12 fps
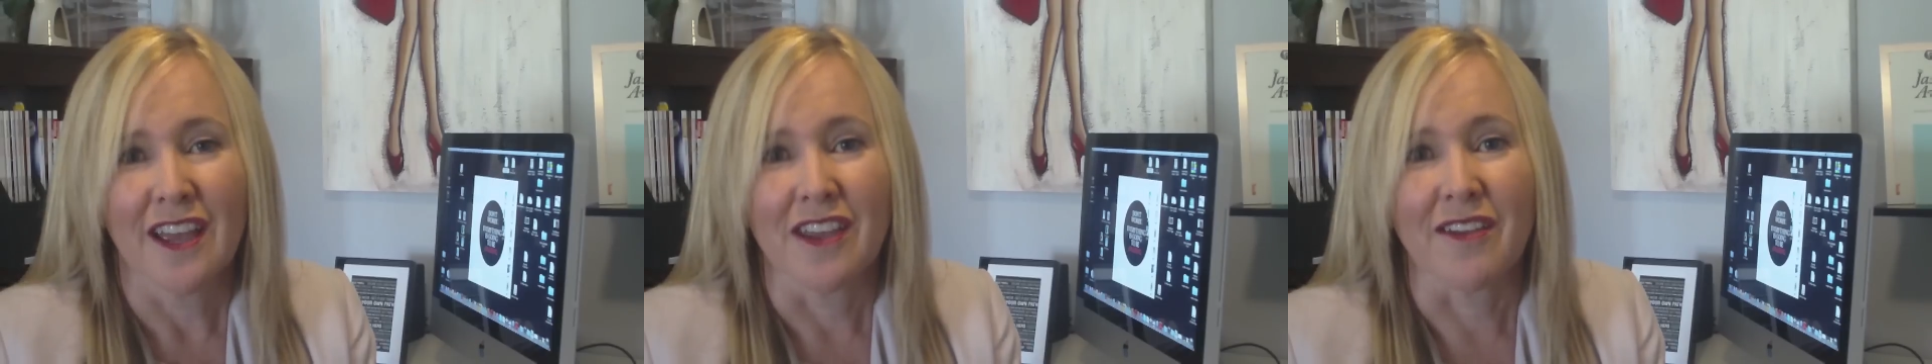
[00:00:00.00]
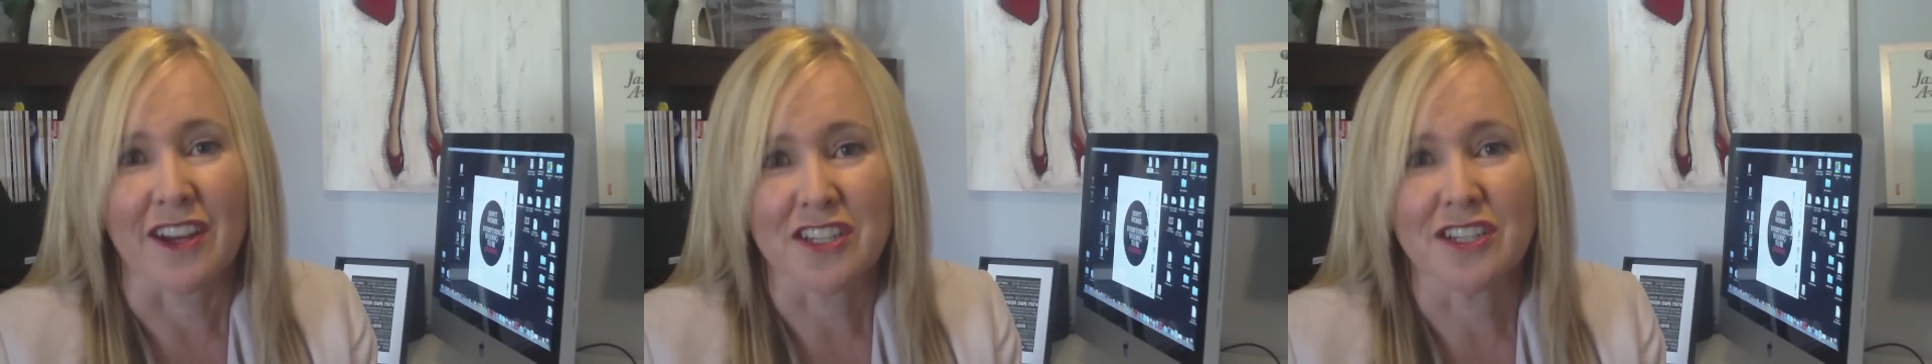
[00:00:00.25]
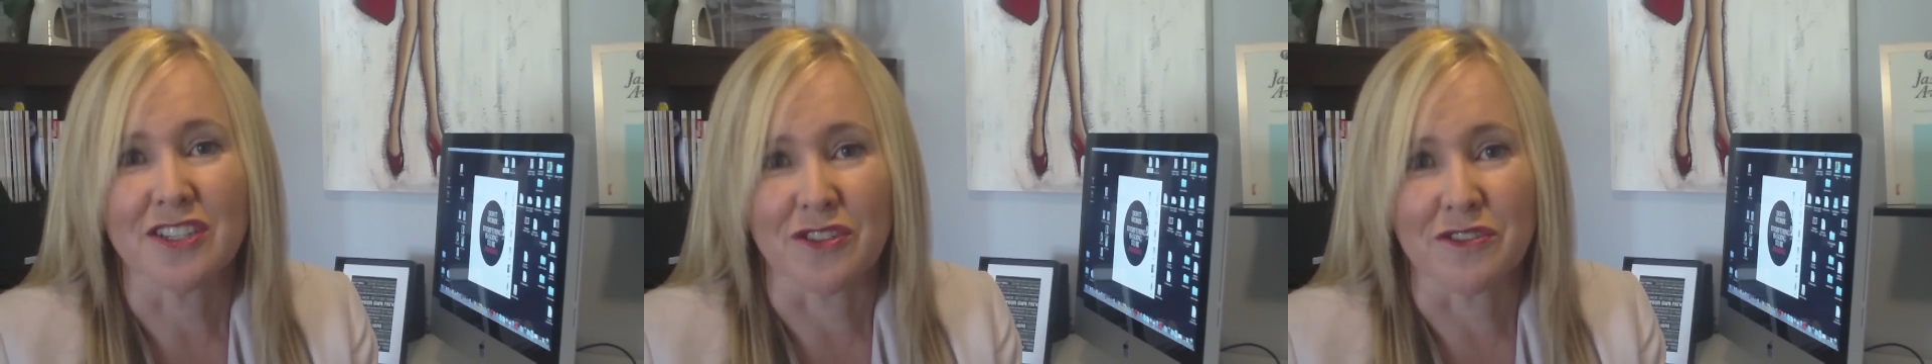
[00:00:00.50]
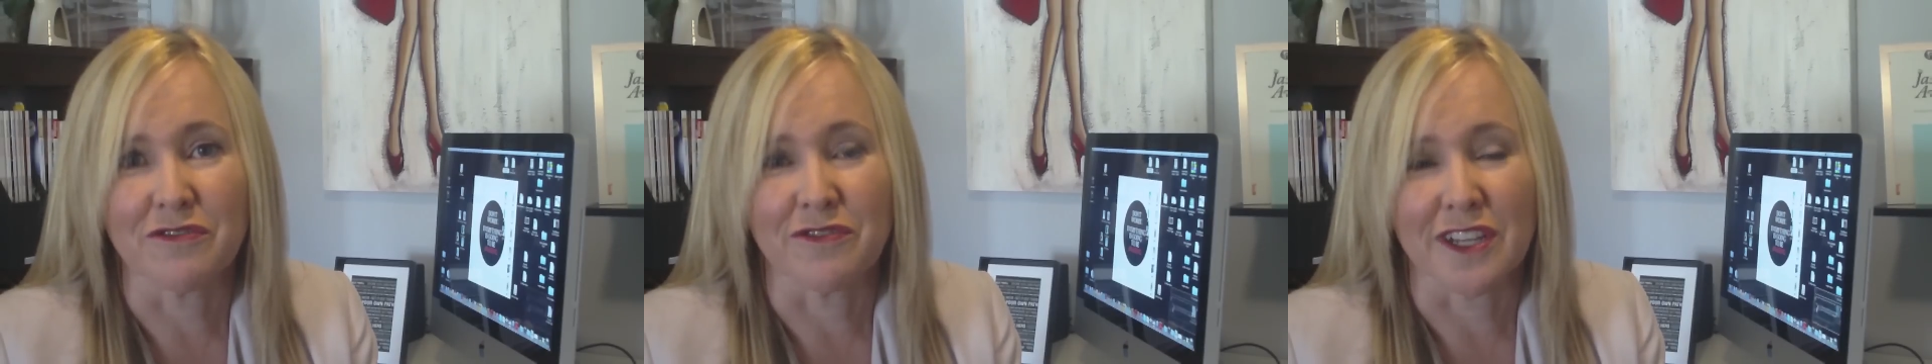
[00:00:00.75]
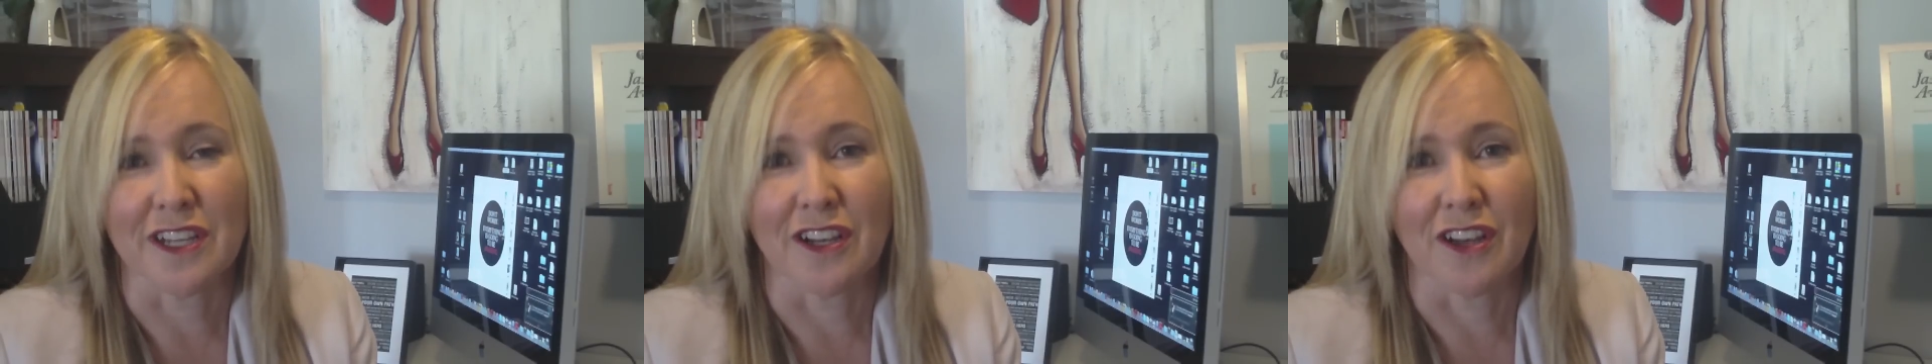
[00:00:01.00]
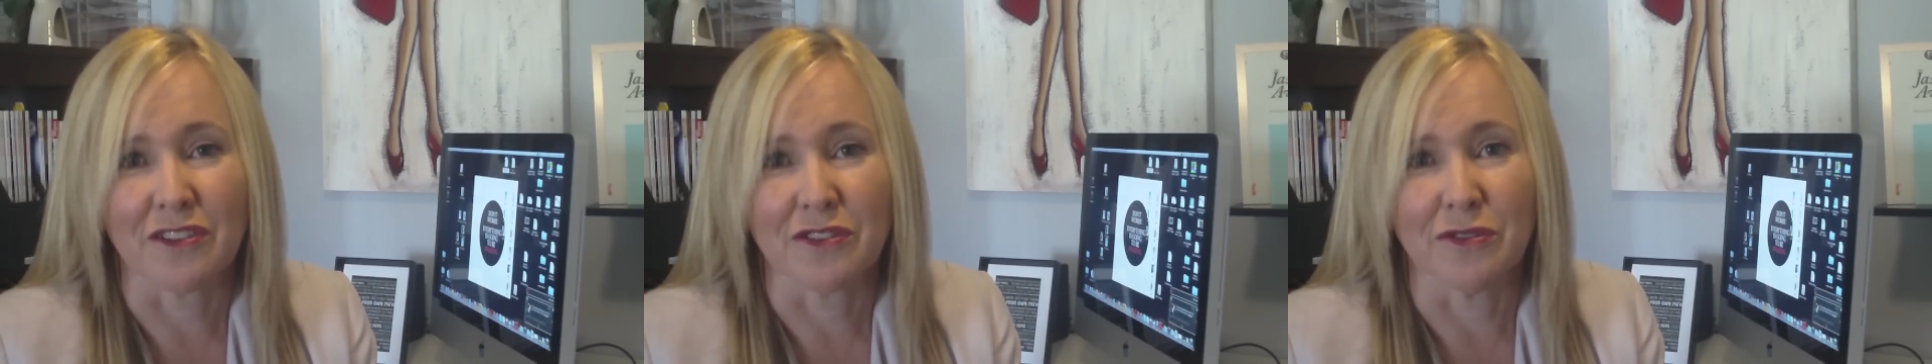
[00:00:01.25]
you actually do feel a
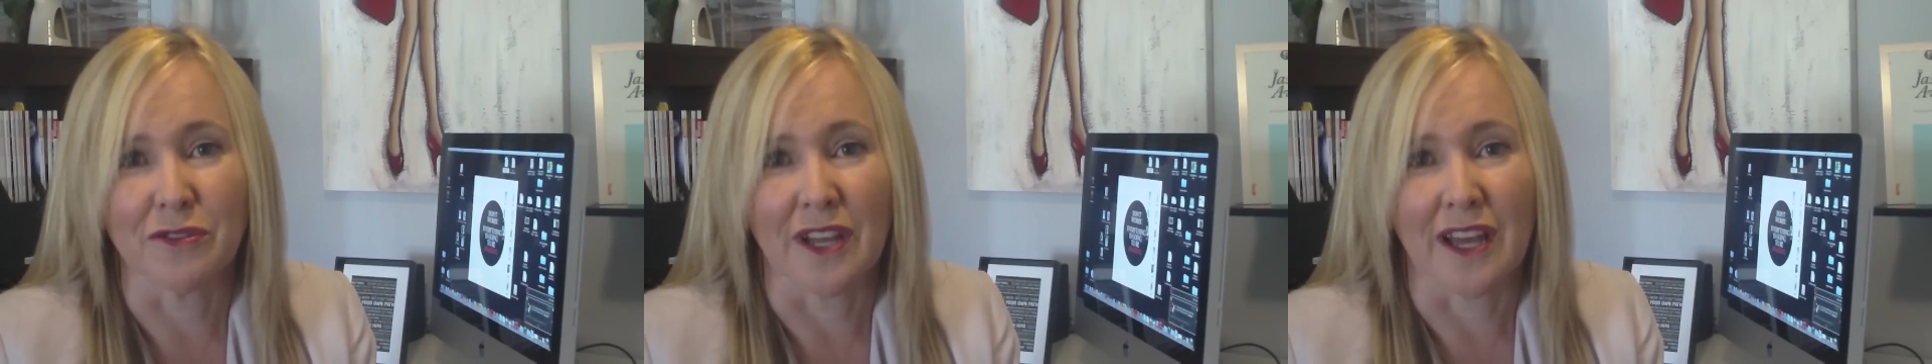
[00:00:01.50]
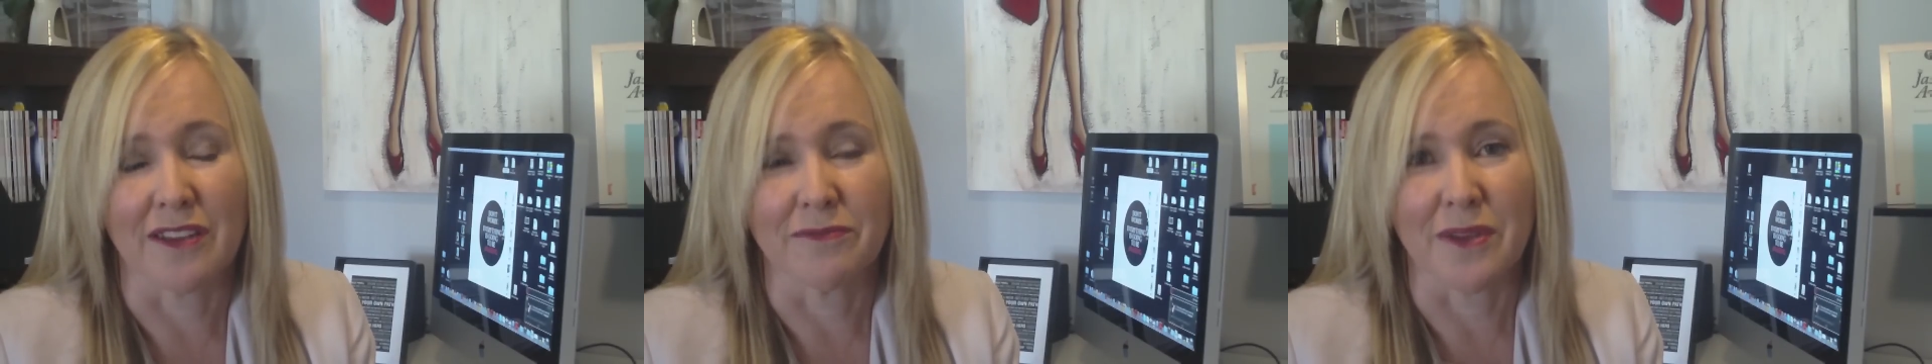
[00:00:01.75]
lot cooler